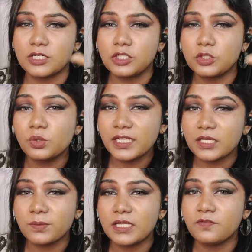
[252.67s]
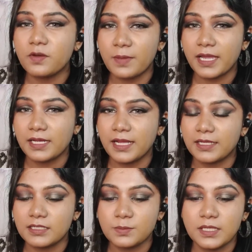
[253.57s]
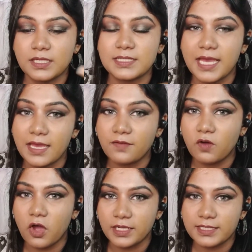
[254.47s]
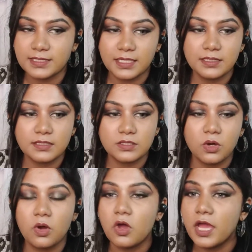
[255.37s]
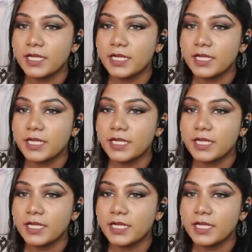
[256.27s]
too liquidy for my likeness because I have oily skin, so